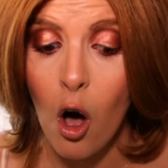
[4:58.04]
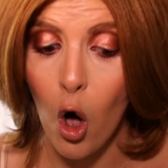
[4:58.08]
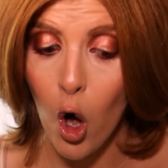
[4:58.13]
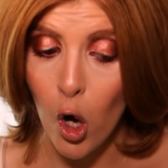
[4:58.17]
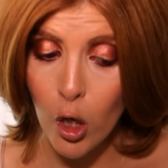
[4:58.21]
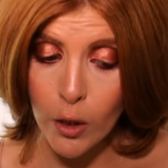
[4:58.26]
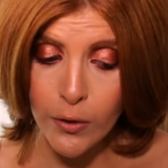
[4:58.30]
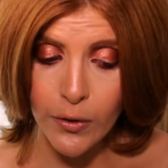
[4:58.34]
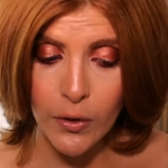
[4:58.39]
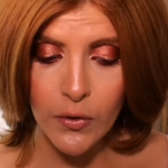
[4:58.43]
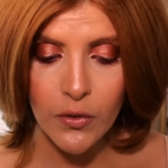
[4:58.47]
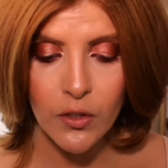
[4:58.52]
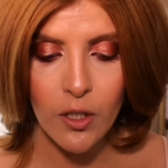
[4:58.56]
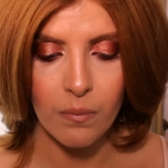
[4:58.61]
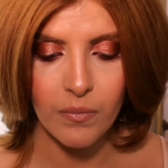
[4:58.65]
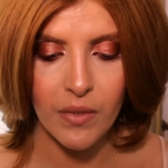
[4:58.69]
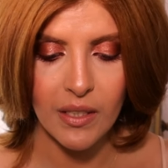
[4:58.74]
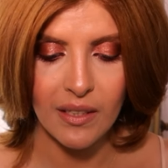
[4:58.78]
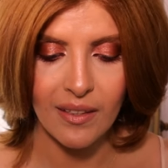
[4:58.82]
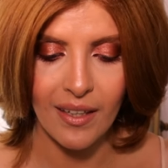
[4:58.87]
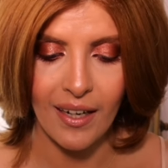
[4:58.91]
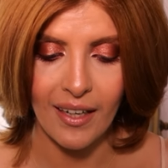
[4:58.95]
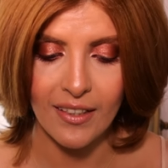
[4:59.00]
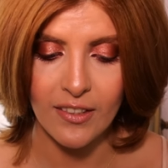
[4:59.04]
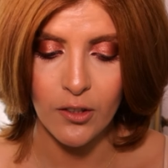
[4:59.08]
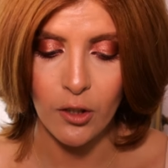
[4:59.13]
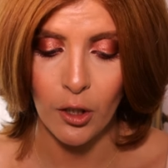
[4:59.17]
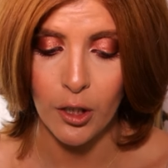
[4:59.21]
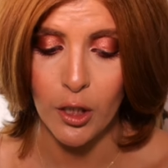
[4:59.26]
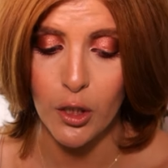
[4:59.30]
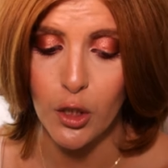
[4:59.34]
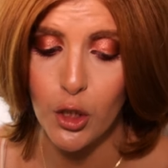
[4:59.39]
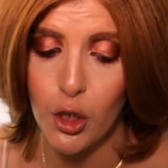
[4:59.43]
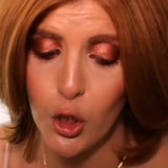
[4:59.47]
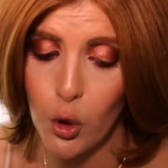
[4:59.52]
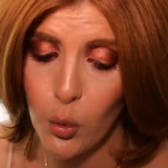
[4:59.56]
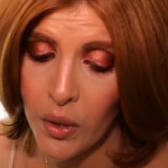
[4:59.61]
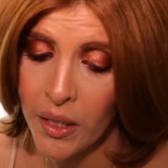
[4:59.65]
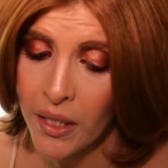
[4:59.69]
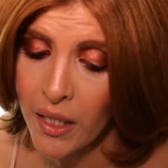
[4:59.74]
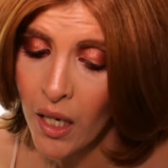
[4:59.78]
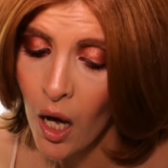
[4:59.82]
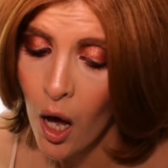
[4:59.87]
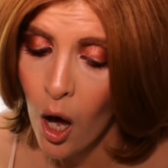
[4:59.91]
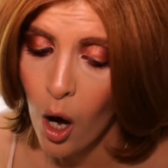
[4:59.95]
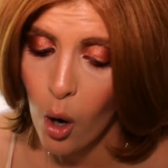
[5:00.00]
Also, something that I started
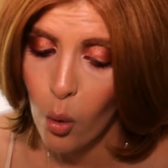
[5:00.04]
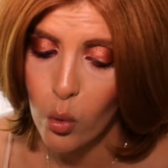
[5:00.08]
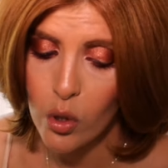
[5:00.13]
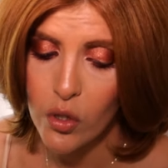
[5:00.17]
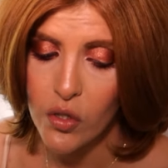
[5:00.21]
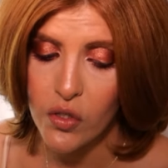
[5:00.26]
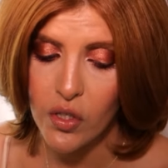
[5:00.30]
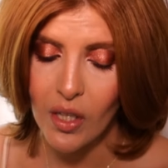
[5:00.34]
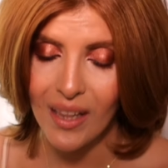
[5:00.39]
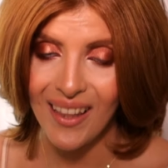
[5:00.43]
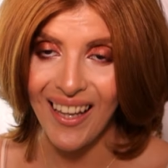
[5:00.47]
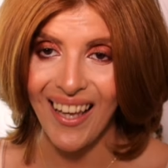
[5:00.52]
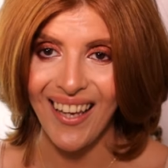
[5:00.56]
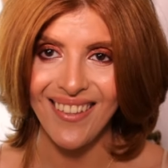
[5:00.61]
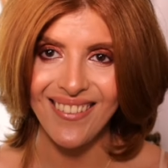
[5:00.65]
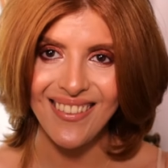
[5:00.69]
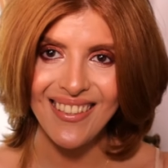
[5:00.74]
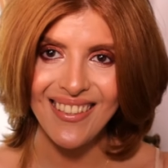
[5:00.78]
doing was like